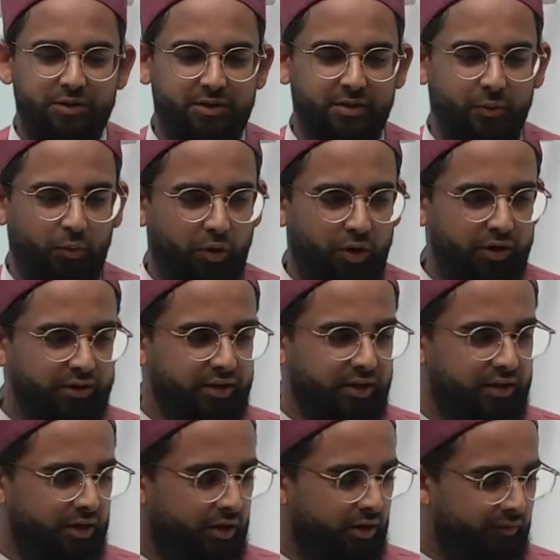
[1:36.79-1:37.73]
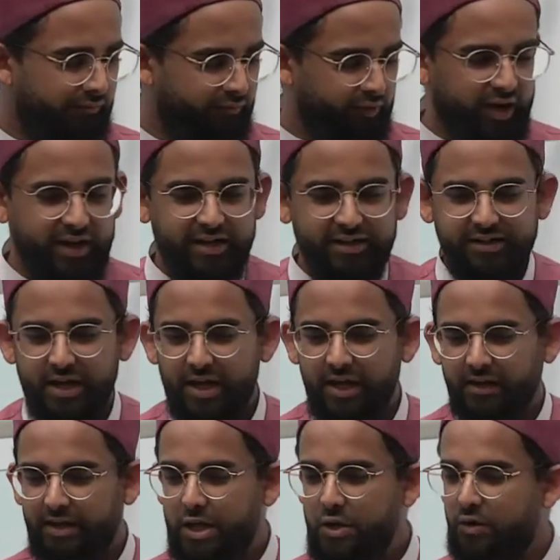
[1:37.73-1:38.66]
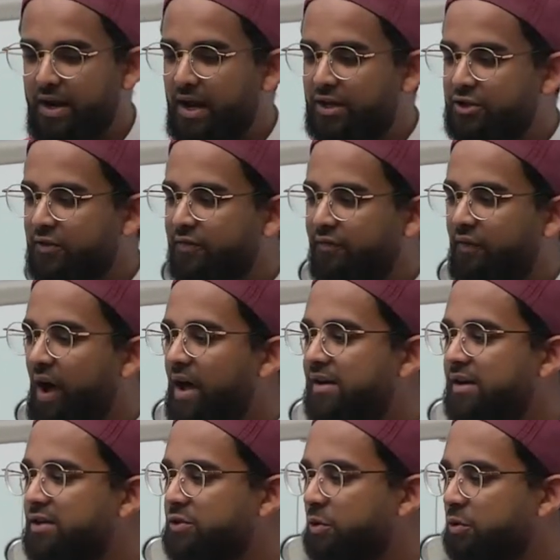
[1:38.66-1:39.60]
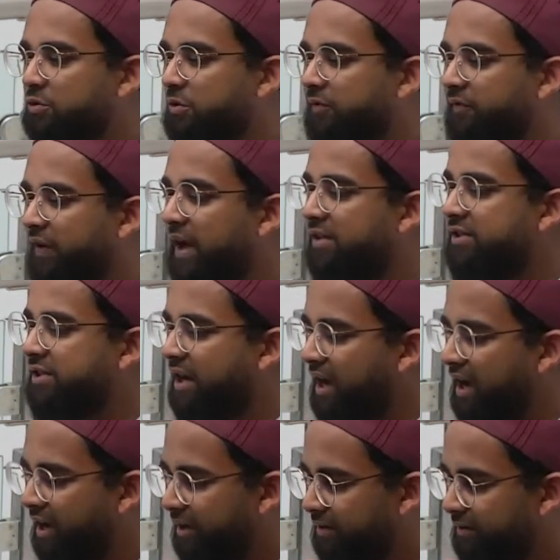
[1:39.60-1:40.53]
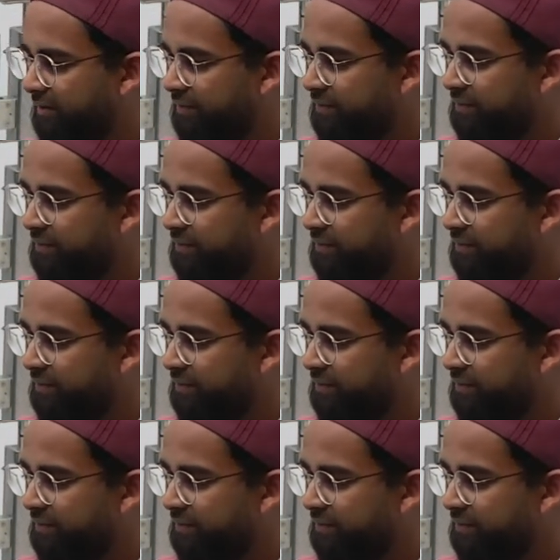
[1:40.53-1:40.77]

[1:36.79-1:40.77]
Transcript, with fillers: It's a word that, or a phrase that you can actually find in Surah Al-Fatiha.